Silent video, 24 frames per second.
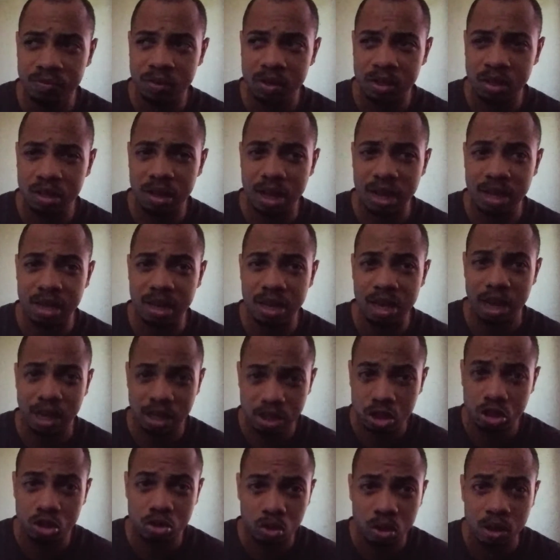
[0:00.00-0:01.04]
like
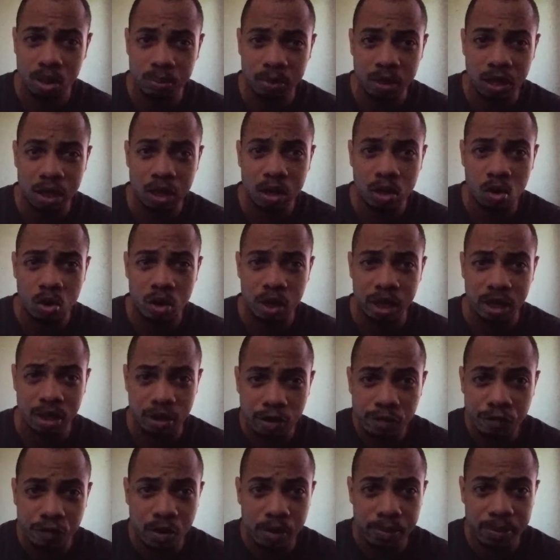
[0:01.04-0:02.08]
extremely annoying
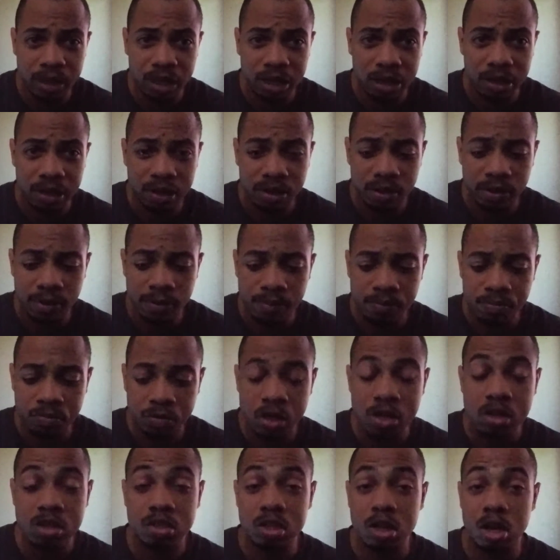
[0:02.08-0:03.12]
for me.
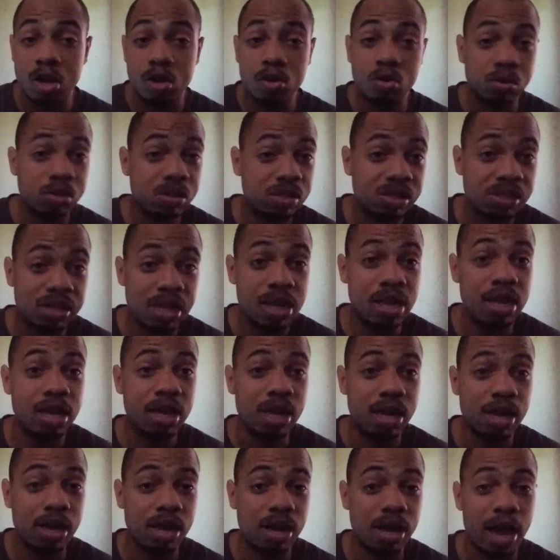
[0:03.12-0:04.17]
So
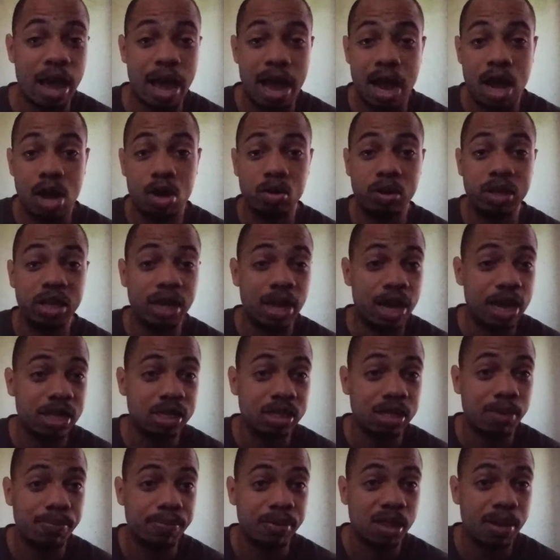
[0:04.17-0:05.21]
seeing how he ends
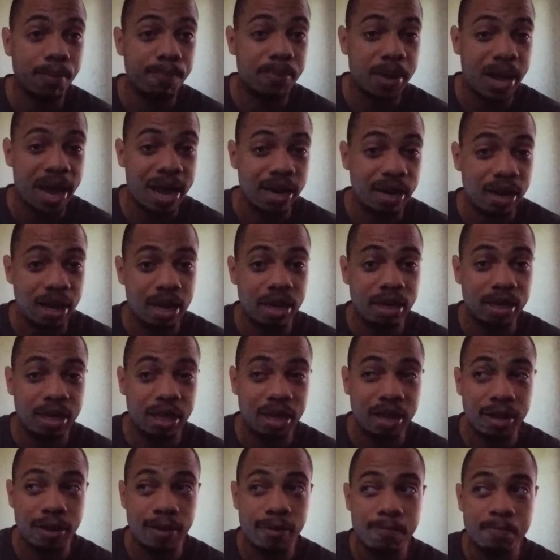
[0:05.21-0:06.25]
up in the bad
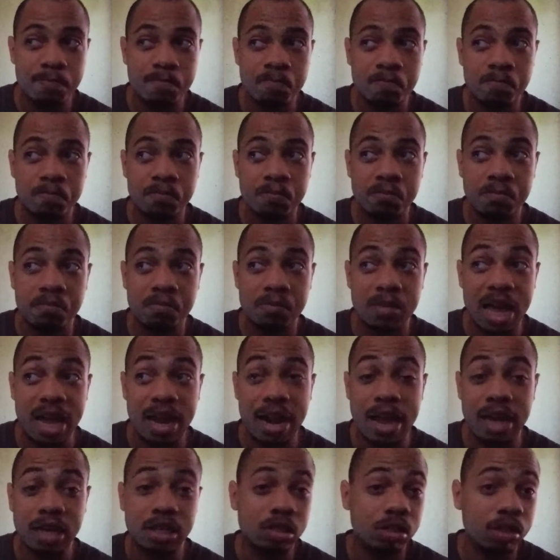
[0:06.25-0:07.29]
ending, that
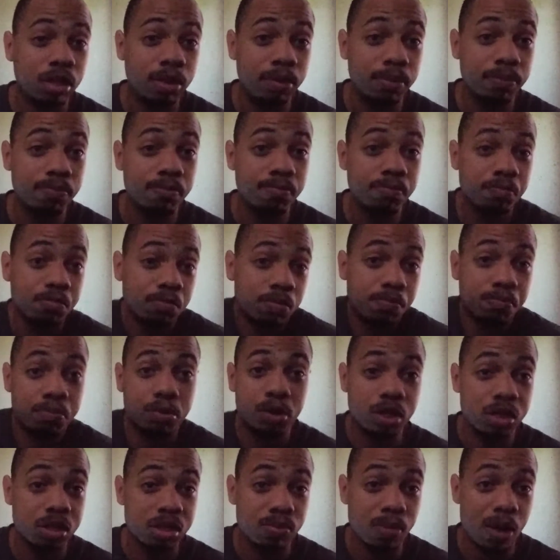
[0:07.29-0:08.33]
actually
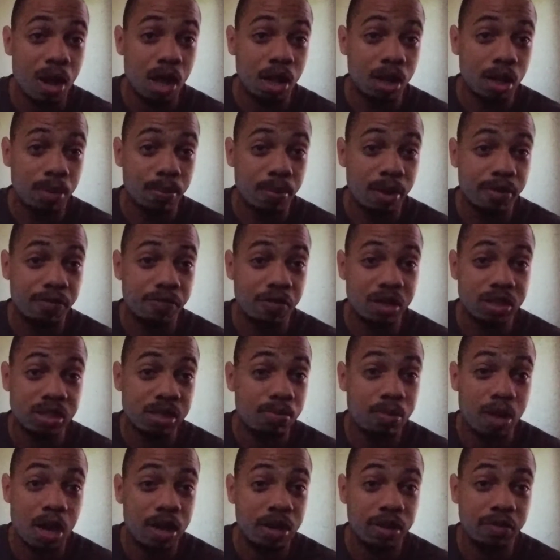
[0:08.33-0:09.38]
put a smile on my face. I'm
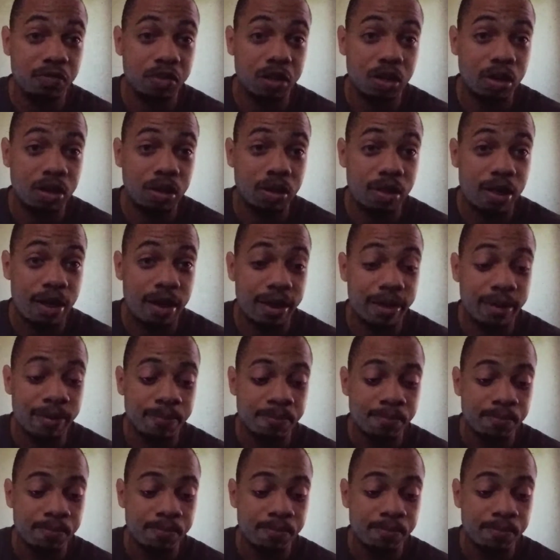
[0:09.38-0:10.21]
not even gonna lie.